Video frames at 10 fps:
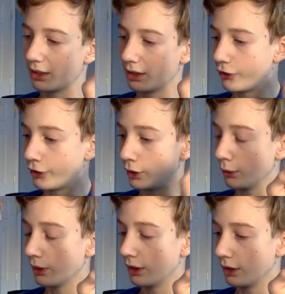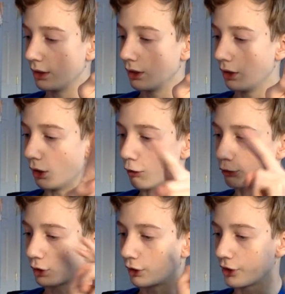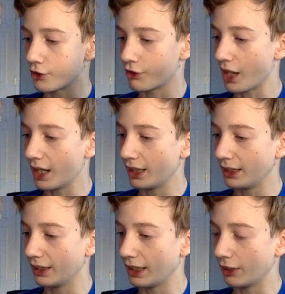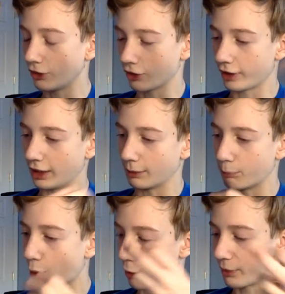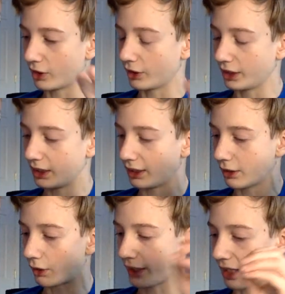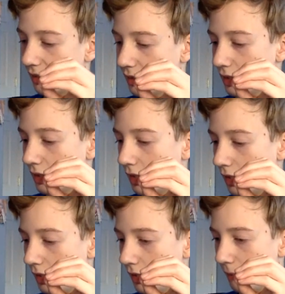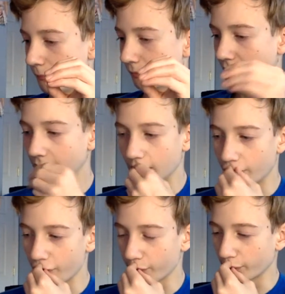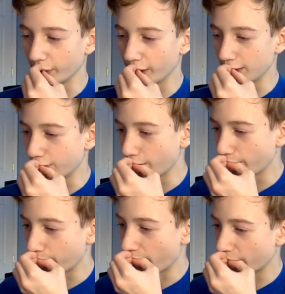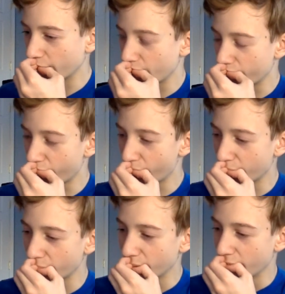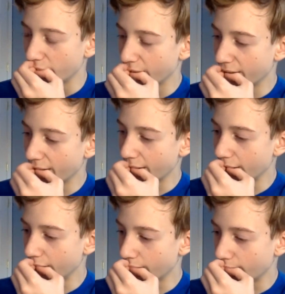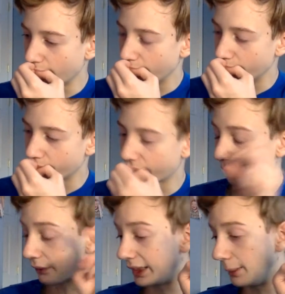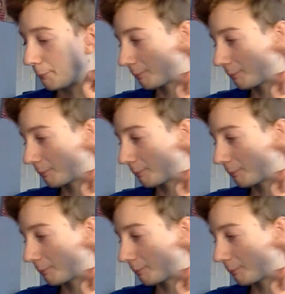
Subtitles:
2, overall design and just like portability and all that. Does it really fit with modern design? And 3